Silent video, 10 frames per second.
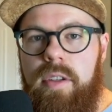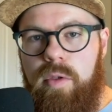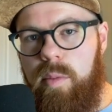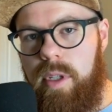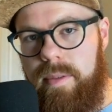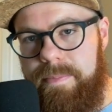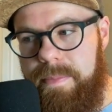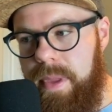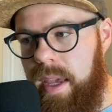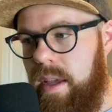usable.
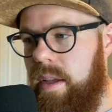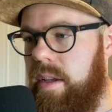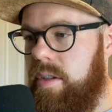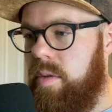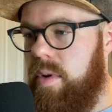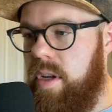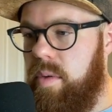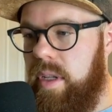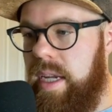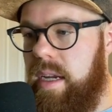So when
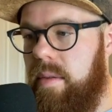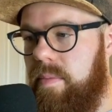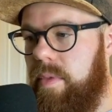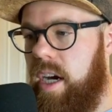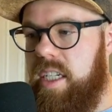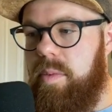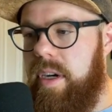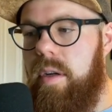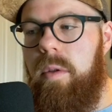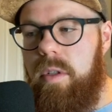you link
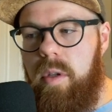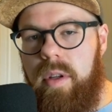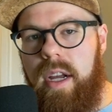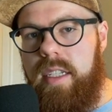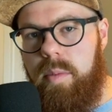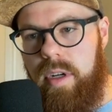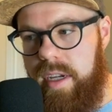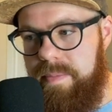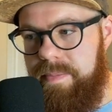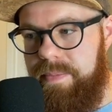OSPRay colon colon
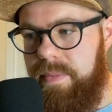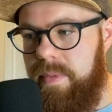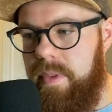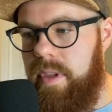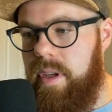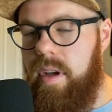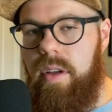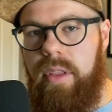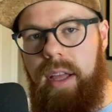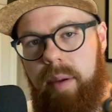OSPRay,
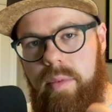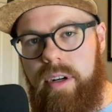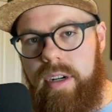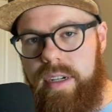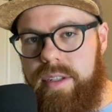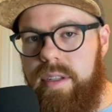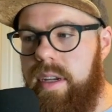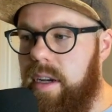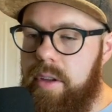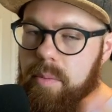all the libraries
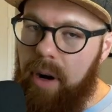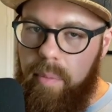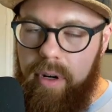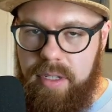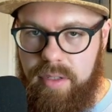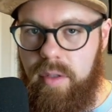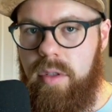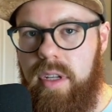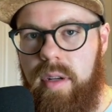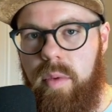and other properties
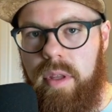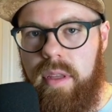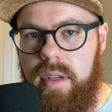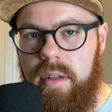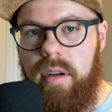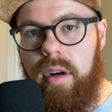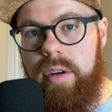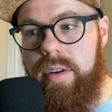associated with it are